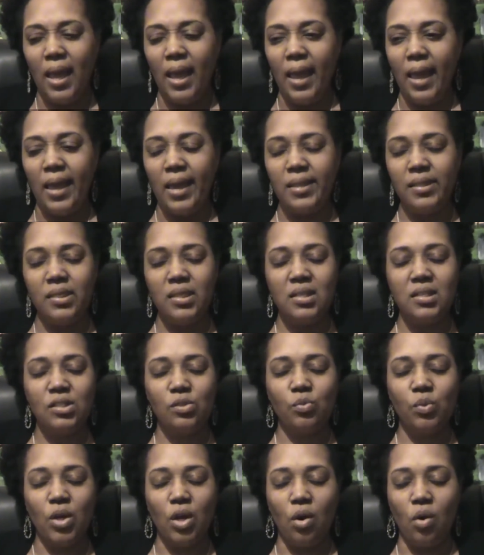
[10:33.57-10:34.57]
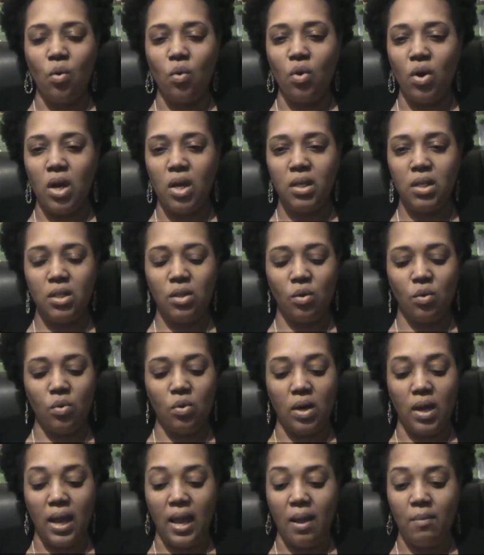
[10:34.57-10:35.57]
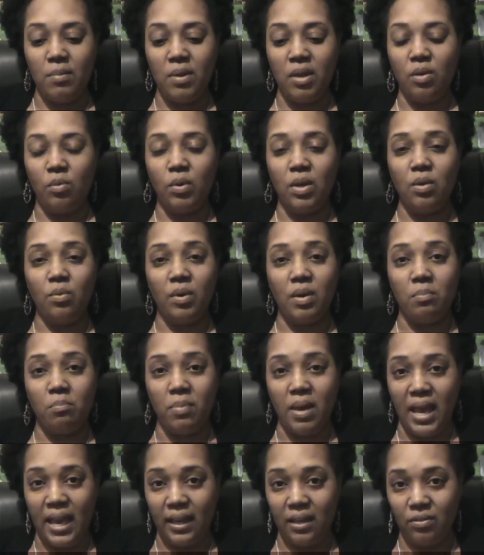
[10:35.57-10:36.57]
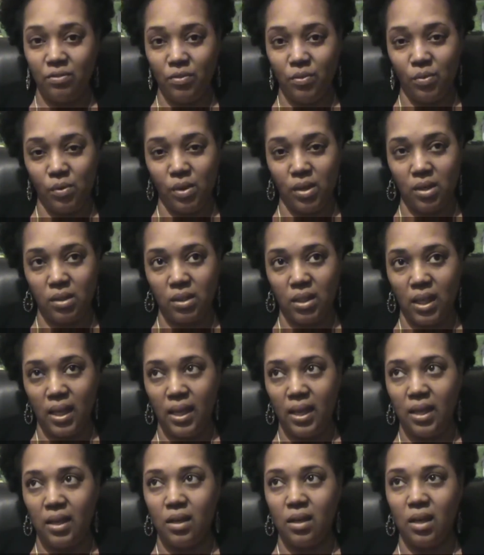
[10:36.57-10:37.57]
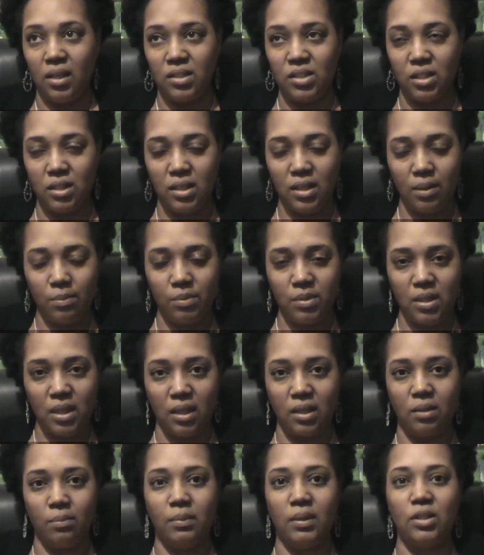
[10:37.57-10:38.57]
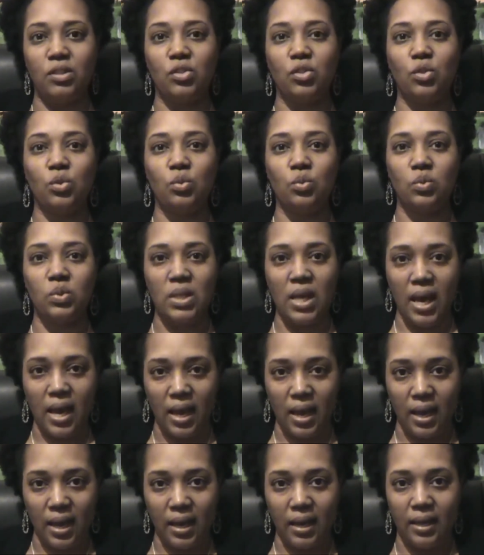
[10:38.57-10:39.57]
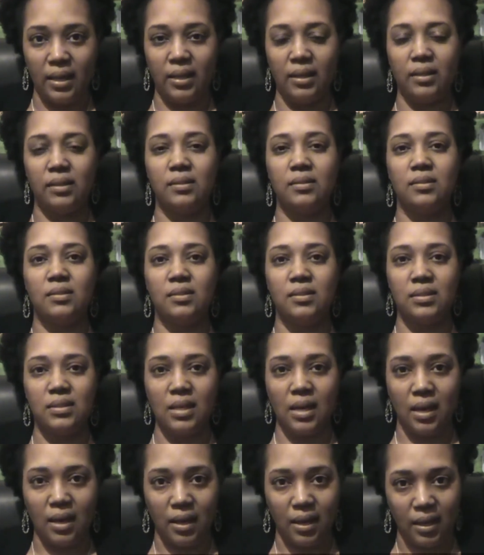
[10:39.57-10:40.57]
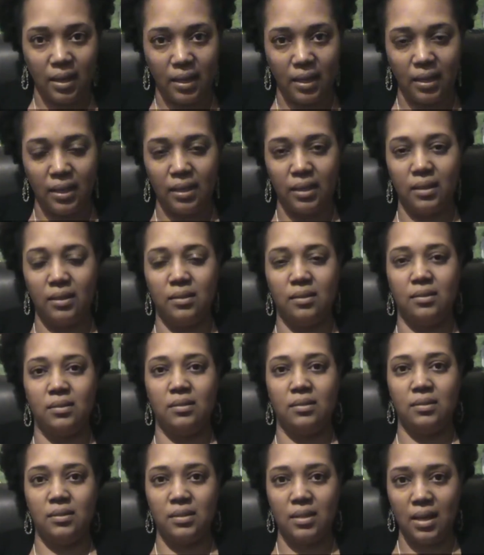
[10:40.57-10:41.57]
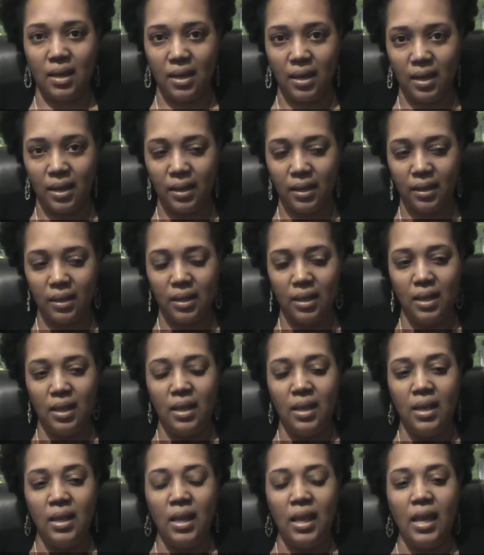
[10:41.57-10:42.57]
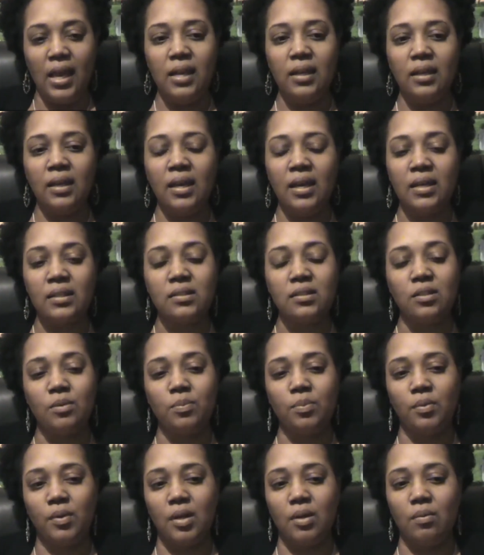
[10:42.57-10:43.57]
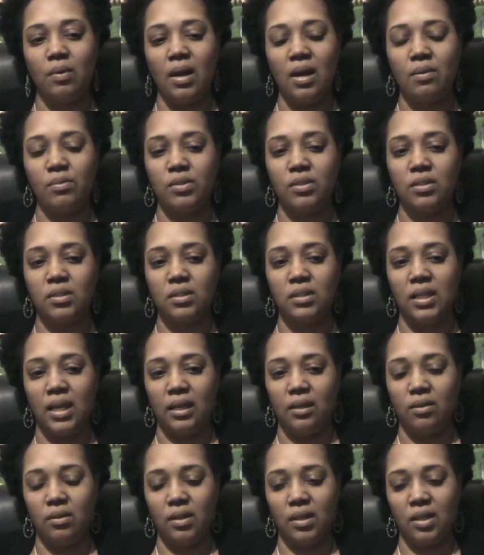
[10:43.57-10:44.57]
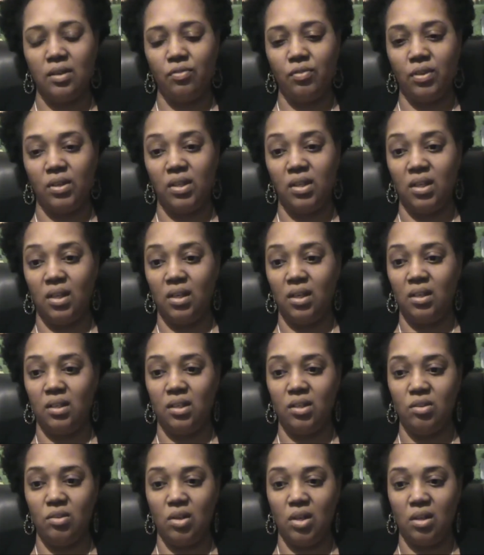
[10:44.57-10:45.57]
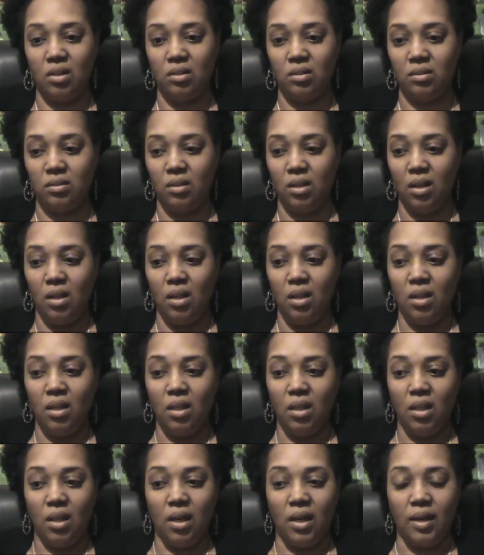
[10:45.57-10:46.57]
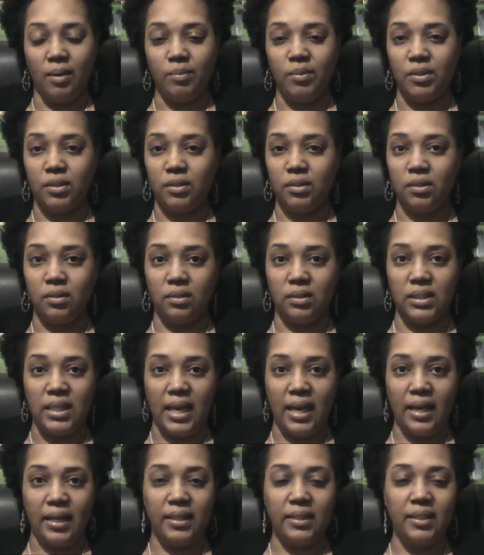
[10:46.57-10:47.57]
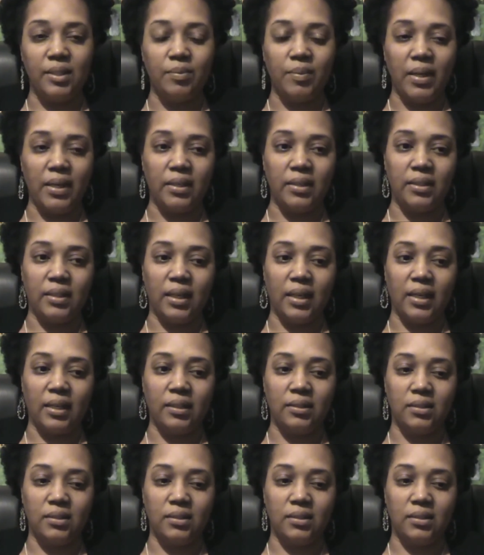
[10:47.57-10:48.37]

And this went on and on. I mean, we went back and forth. And she kept telling me to die, die, die. And it got to a point where I was just like, okay, forget it. You know, I'm just going to die anyway tonight.